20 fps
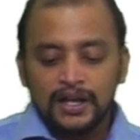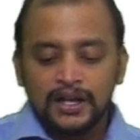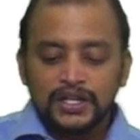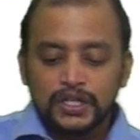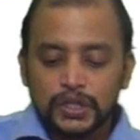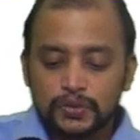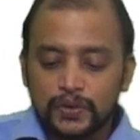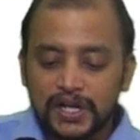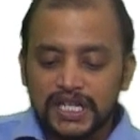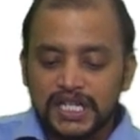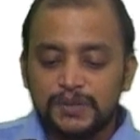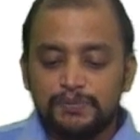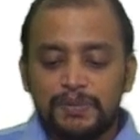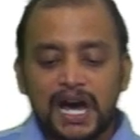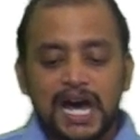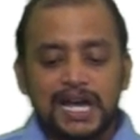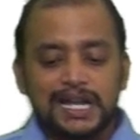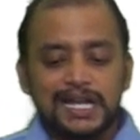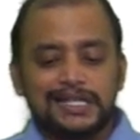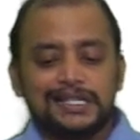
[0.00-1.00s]
Swachh
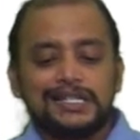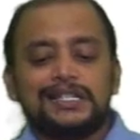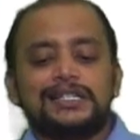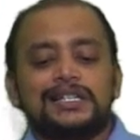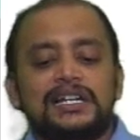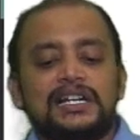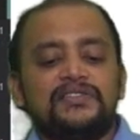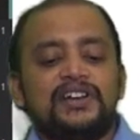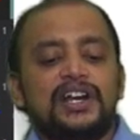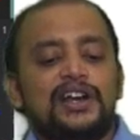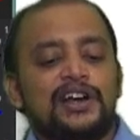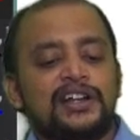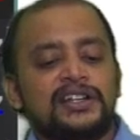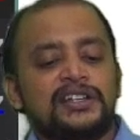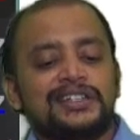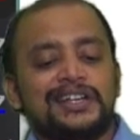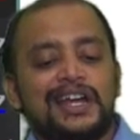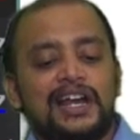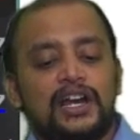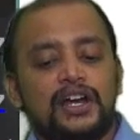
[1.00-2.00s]
Bharat says levied on
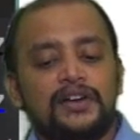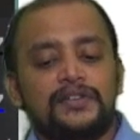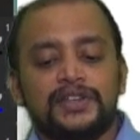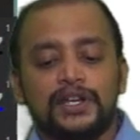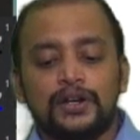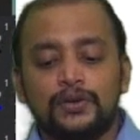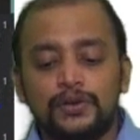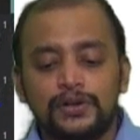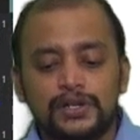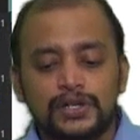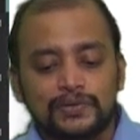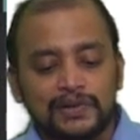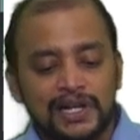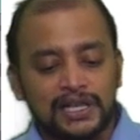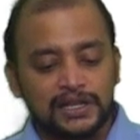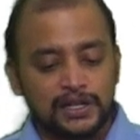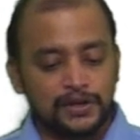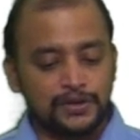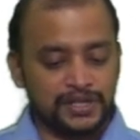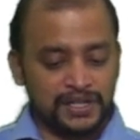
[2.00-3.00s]
sale of the goods twelve
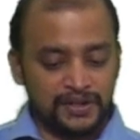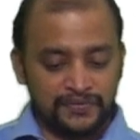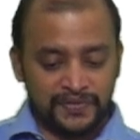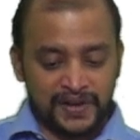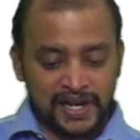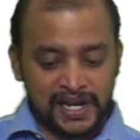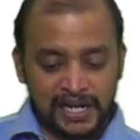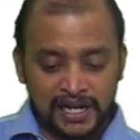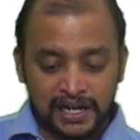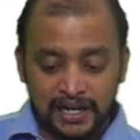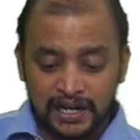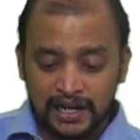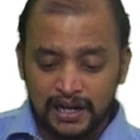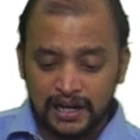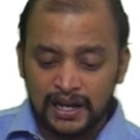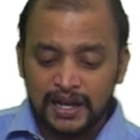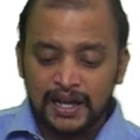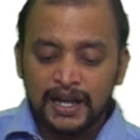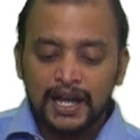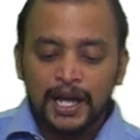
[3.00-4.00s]
thousand five hundred,
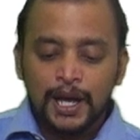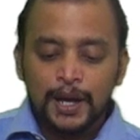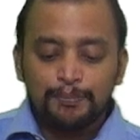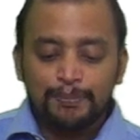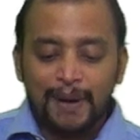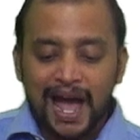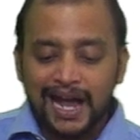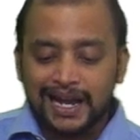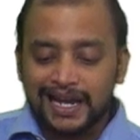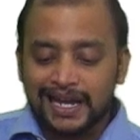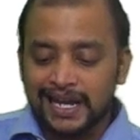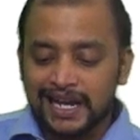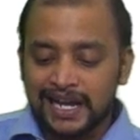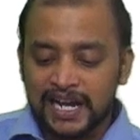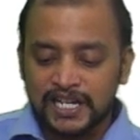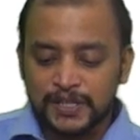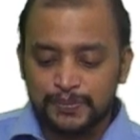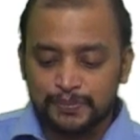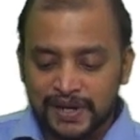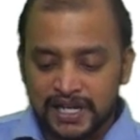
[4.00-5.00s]
packing
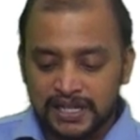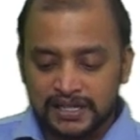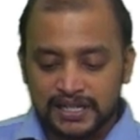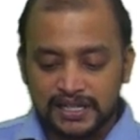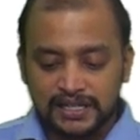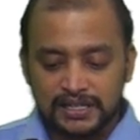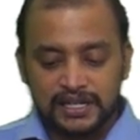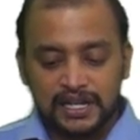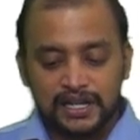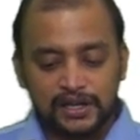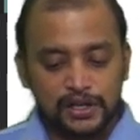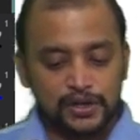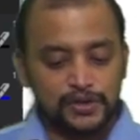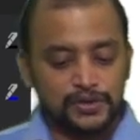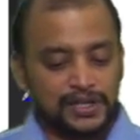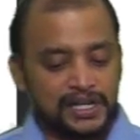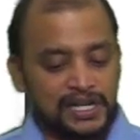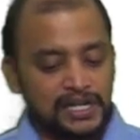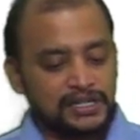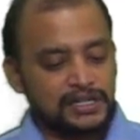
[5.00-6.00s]
expenses ten
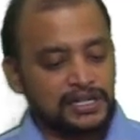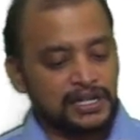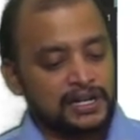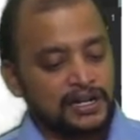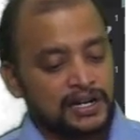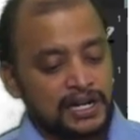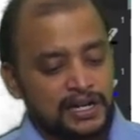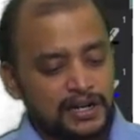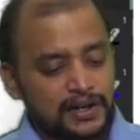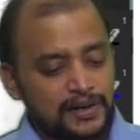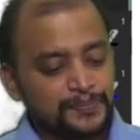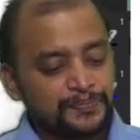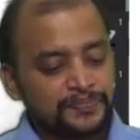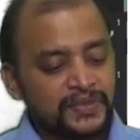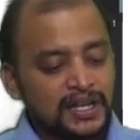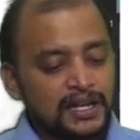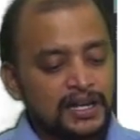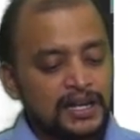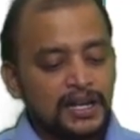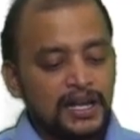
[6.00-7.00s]
thousand eight hundred,
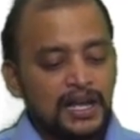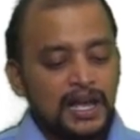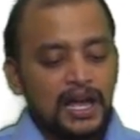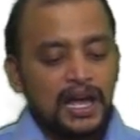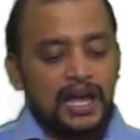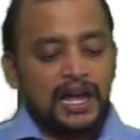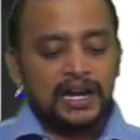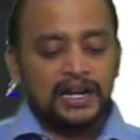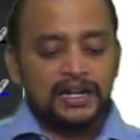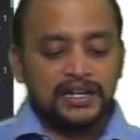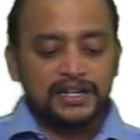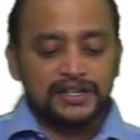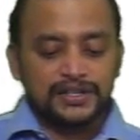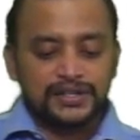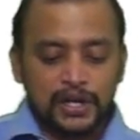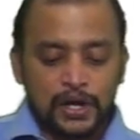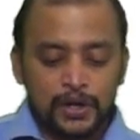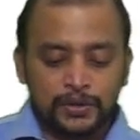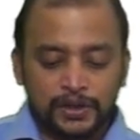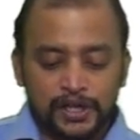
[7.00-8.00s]
and
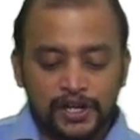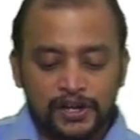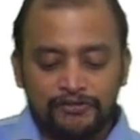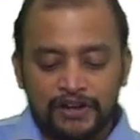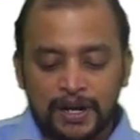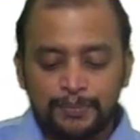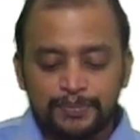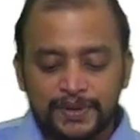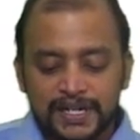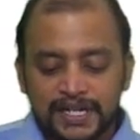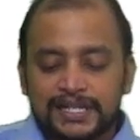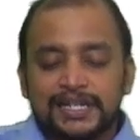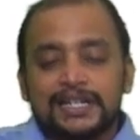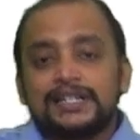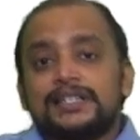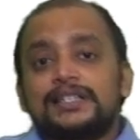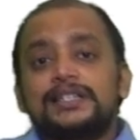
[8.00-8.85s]
discount of one percent.